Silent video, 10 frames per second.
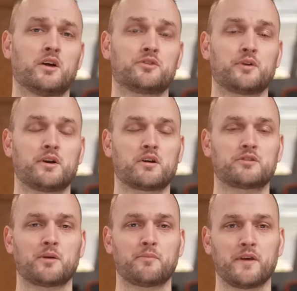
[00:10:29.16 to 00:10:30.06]
So here are
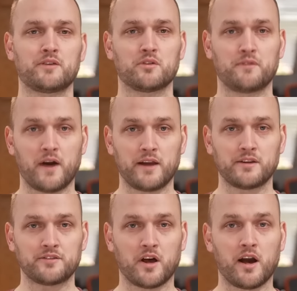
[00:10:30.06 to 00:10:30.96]
some things you'll find
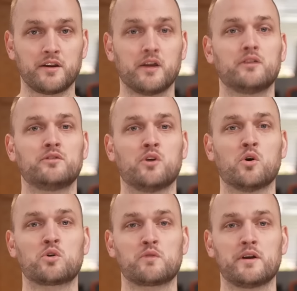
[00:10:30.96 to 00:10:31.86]
inside
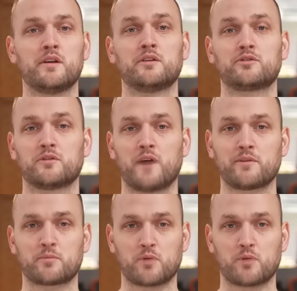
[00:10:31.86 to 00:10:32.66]
No Grid Survival